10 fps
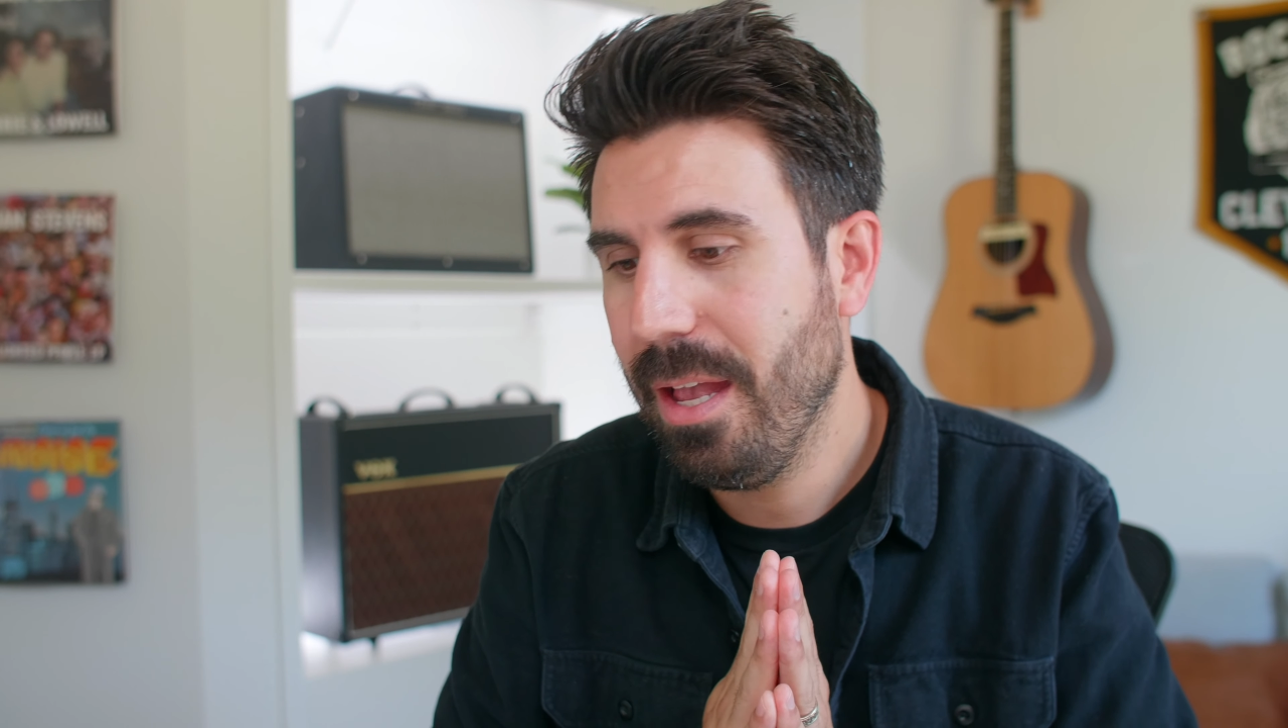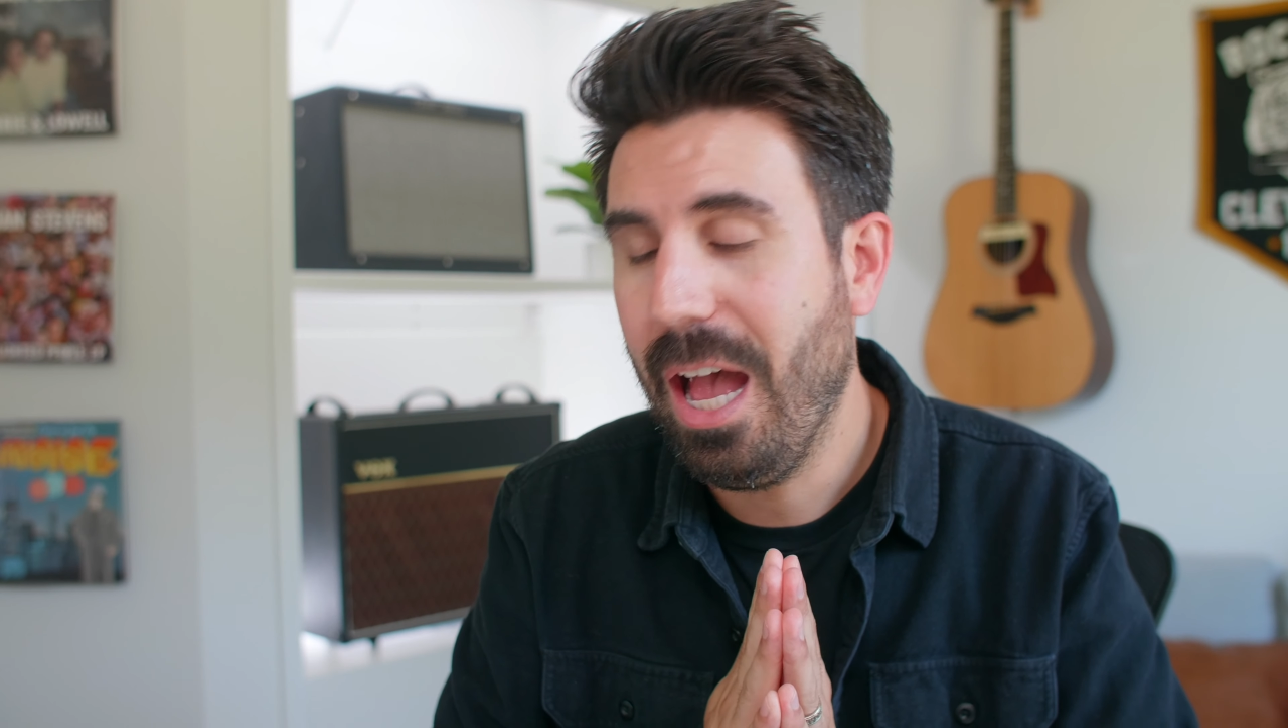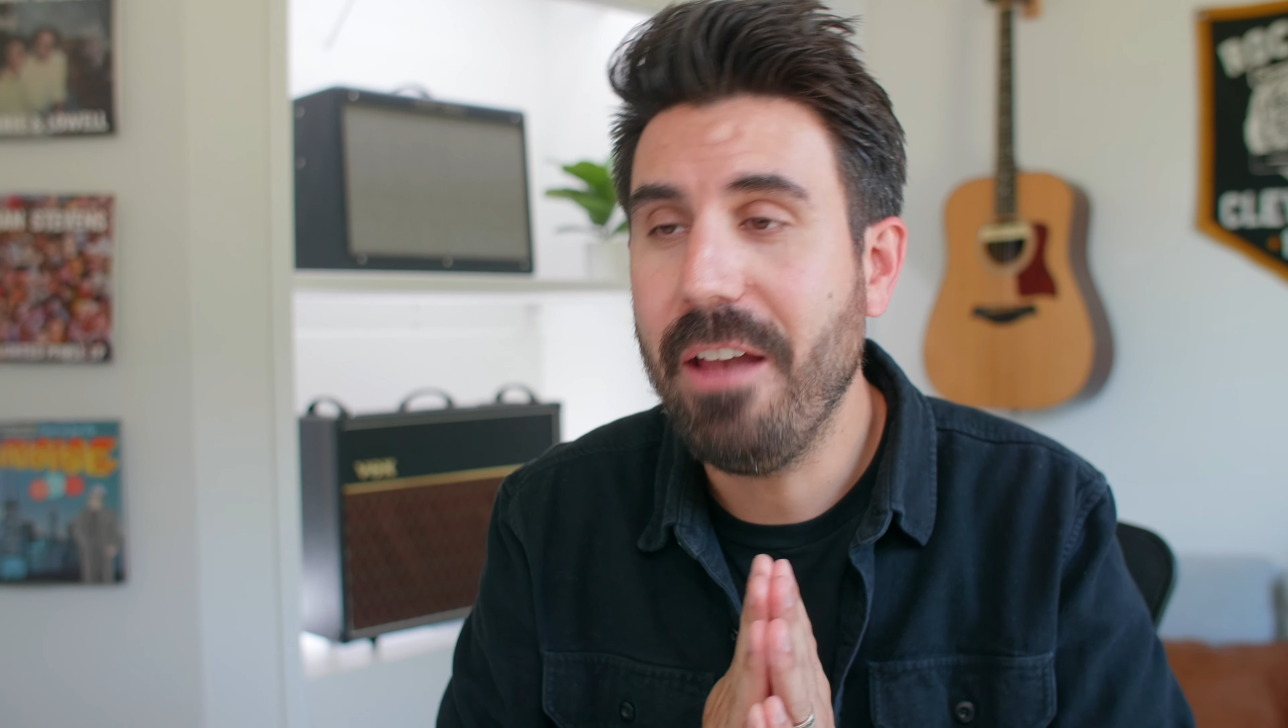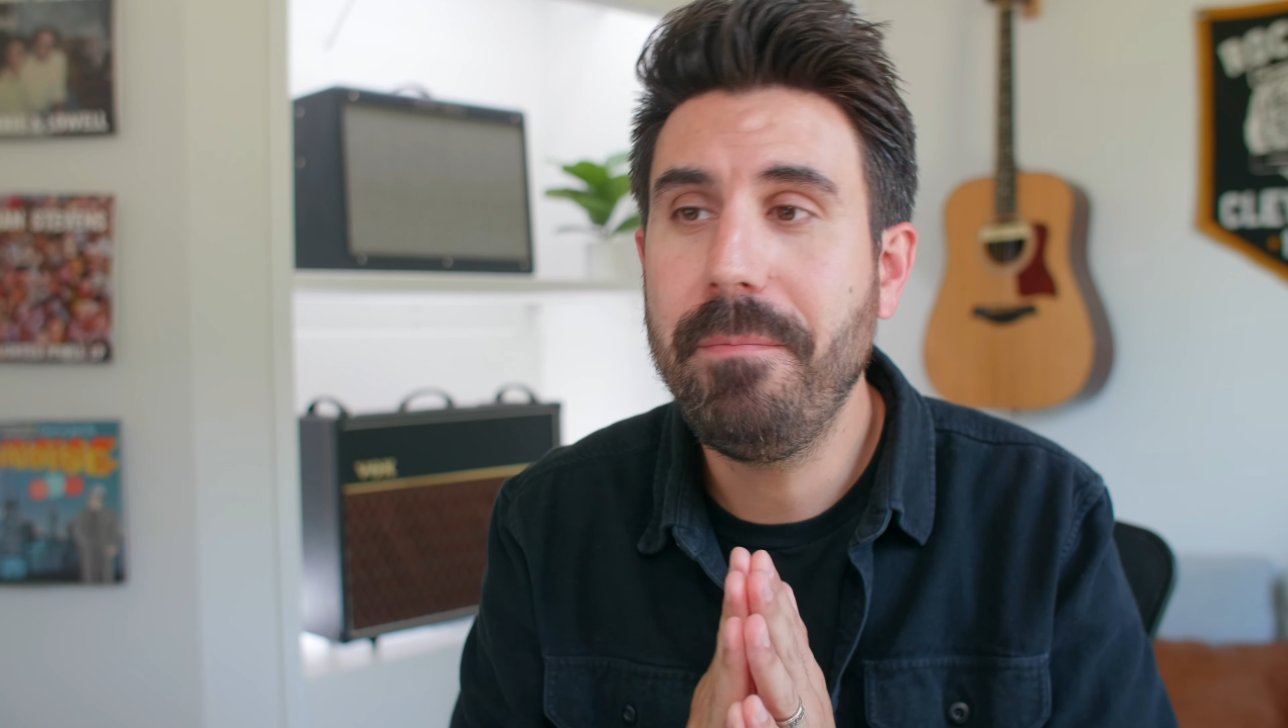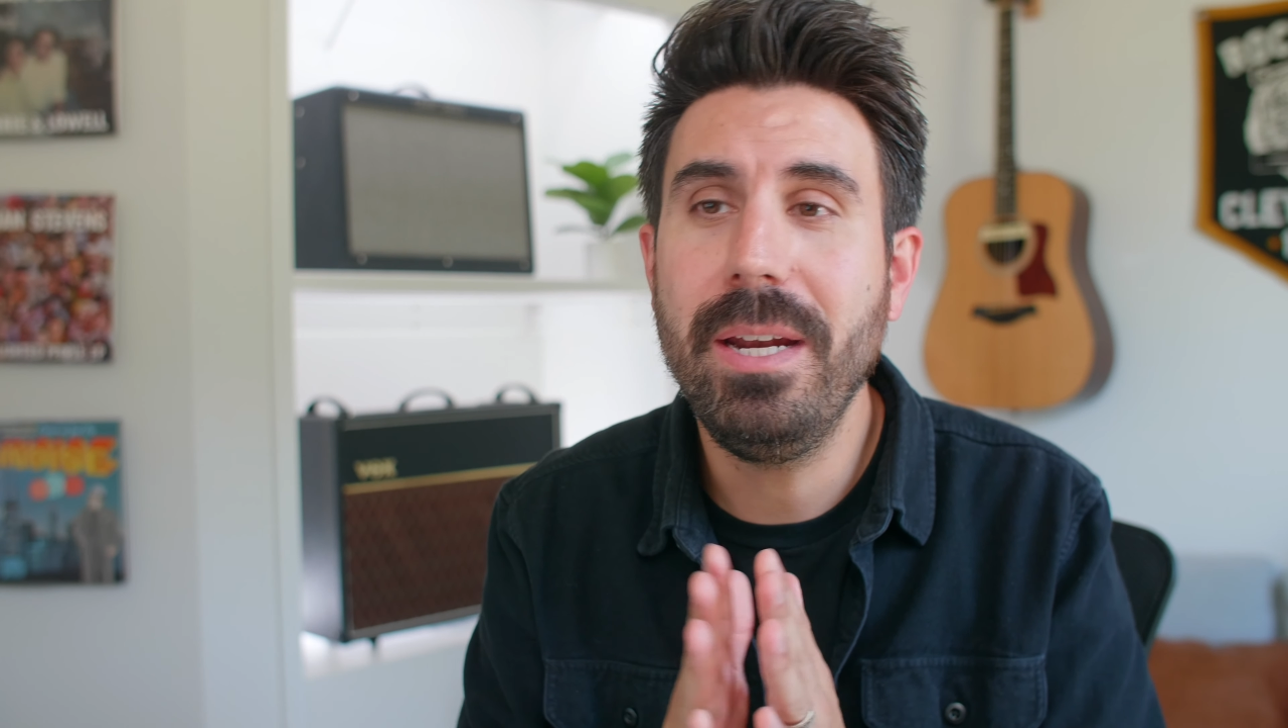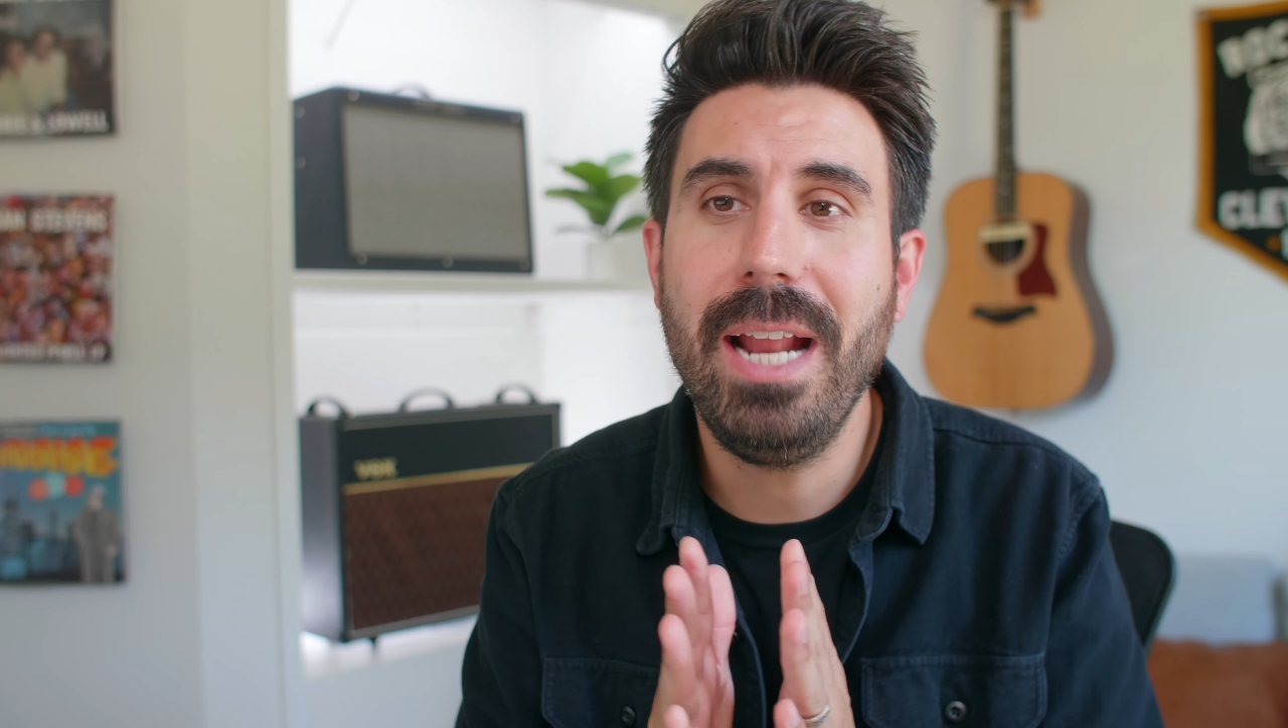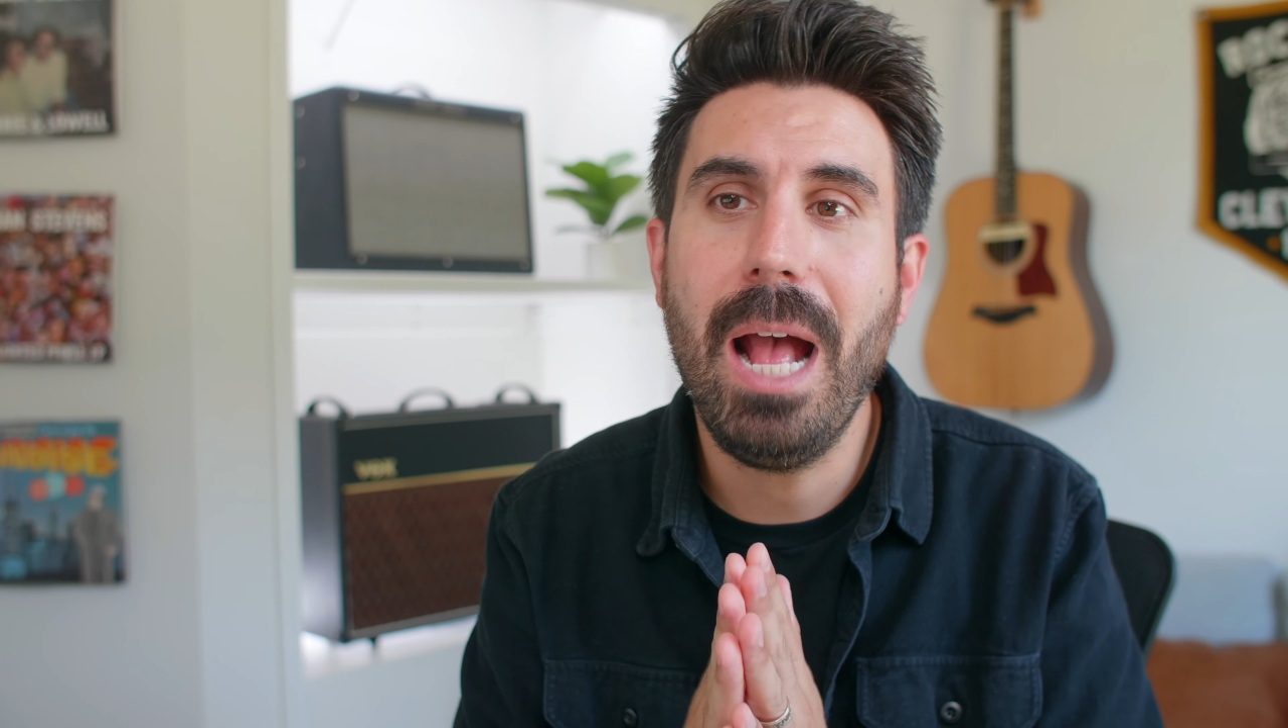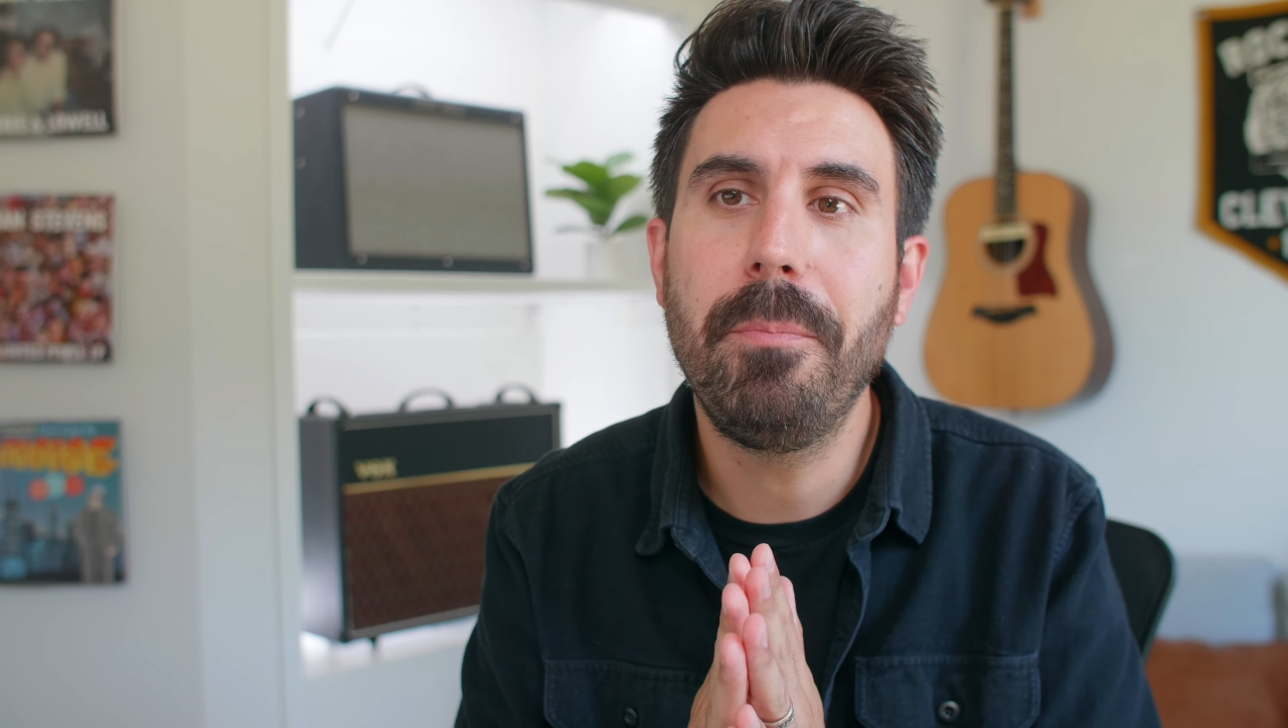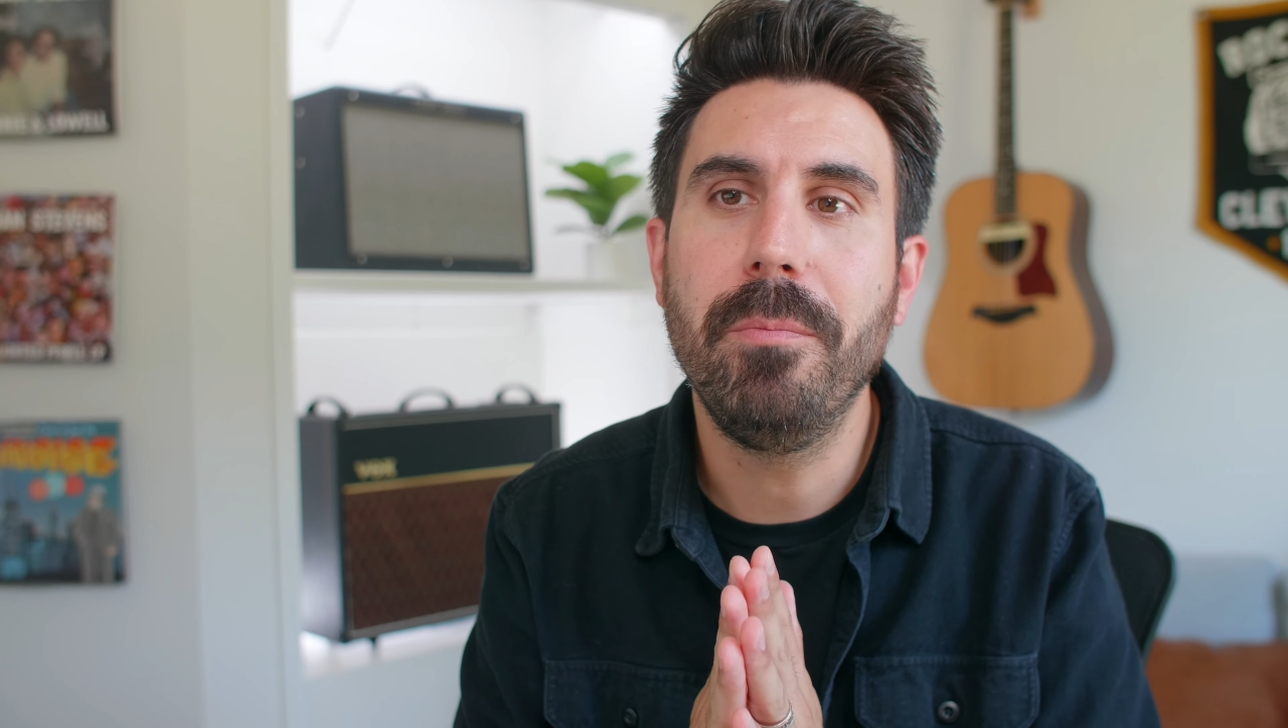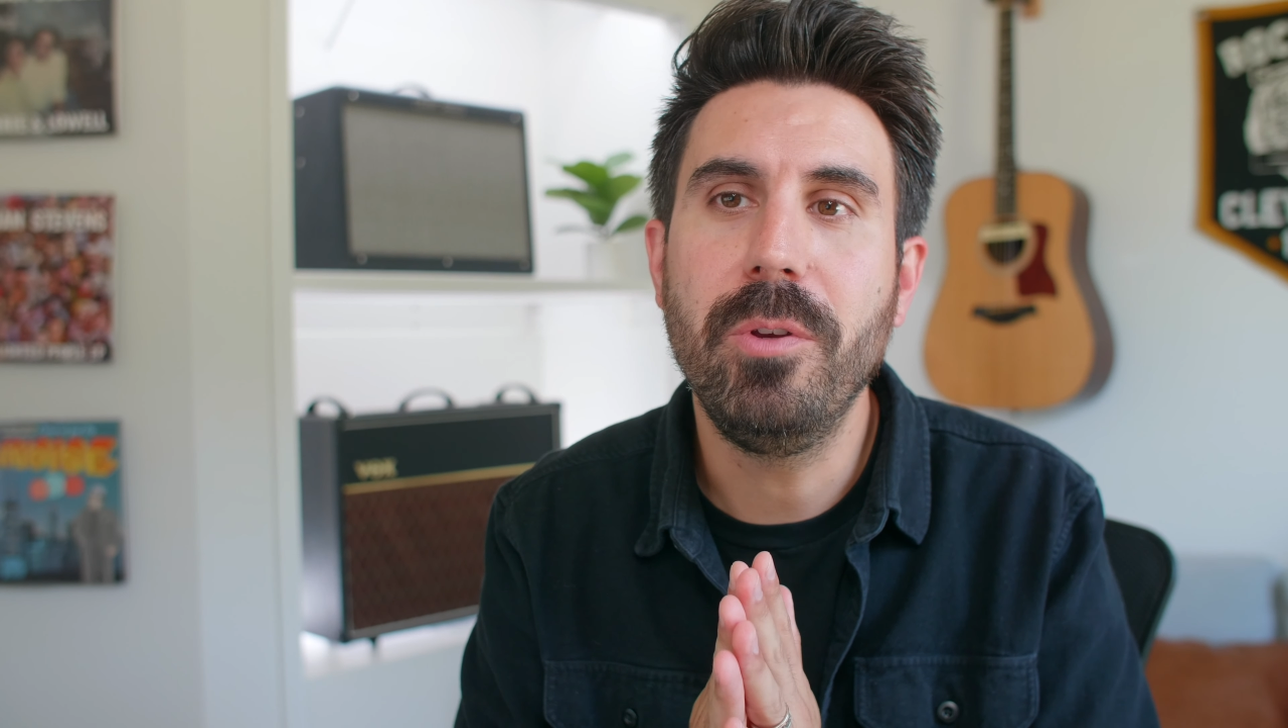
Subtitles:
I've been an Apple